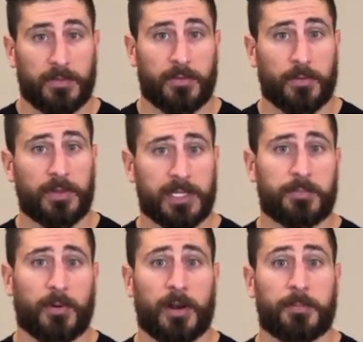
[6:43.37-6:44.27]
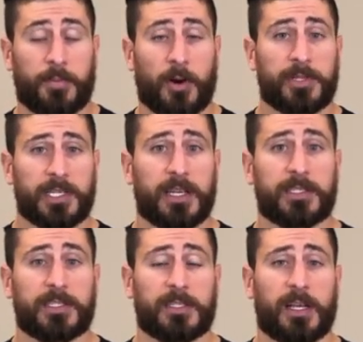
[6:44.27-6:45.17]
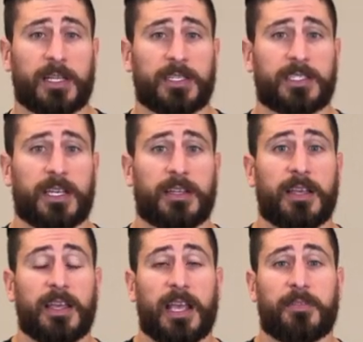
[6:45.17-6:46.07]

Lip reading: through this process. Like I said,